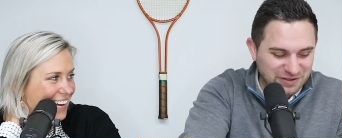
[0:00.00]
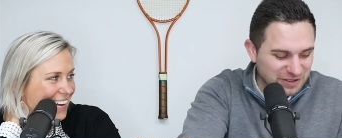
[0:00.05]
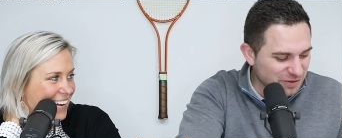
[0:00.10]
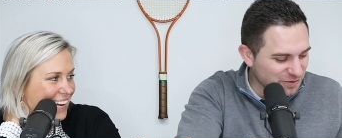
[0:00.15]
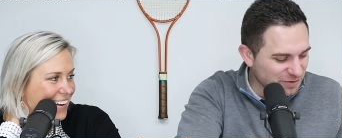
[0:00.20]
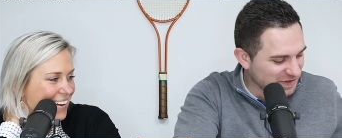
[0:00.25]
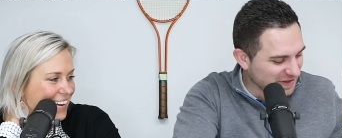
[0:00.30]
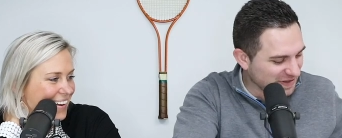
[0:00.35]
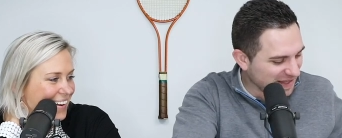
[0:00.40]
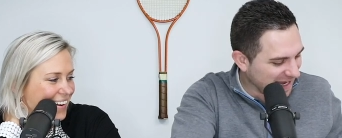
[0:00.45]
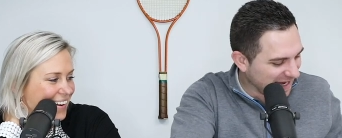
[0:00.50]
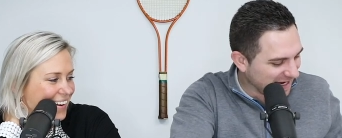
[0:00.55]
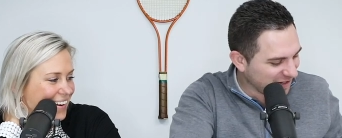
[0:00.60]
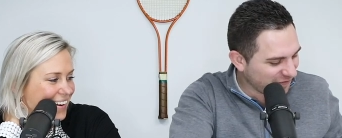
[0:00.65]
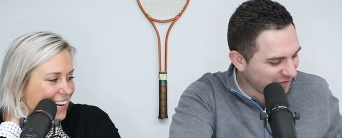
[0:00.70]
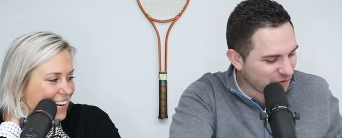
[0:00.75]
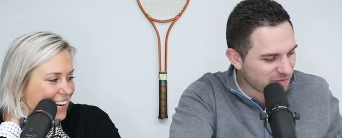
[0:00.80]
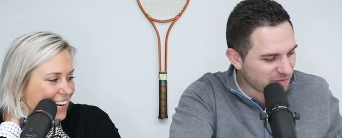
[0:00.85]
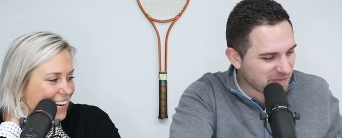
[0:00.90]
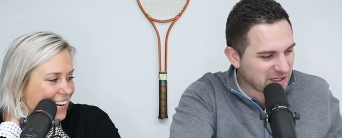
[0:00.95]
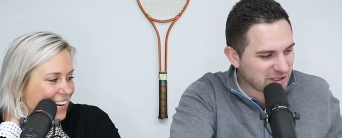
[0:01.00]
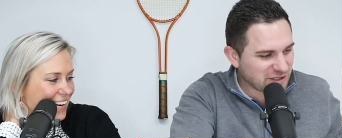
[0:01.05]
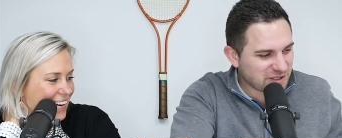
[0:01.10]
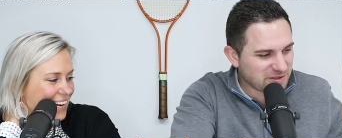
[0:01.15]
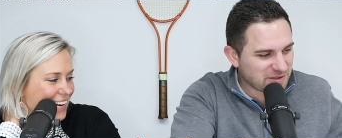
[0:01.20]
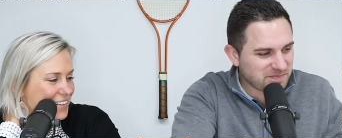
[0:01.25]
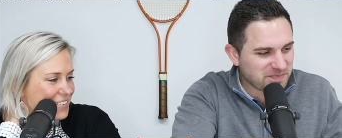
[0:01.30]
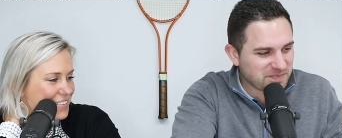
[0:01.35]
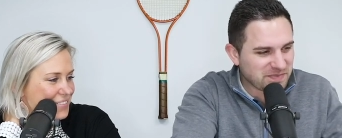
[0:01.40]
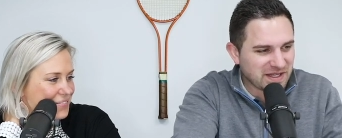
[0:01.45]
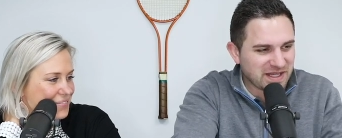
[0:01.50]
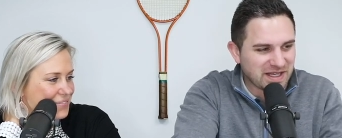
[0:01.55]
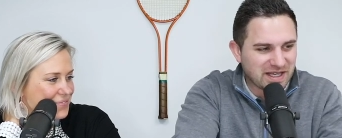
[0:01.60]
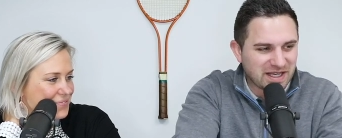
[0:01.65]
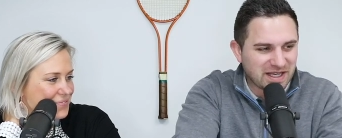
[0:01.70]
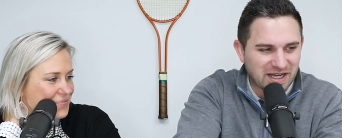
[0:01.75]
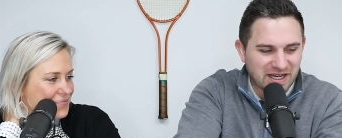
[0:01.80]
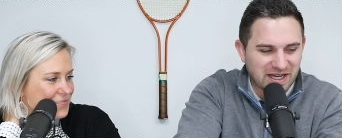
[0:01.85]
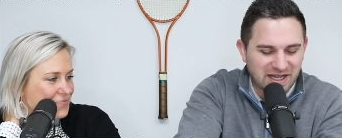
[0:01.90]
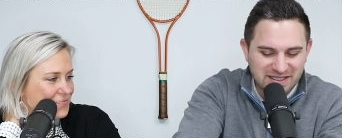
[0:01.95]
Speaker 1: to use that information
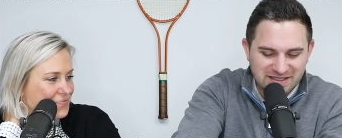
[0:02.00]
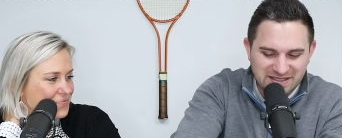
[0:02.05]
uh,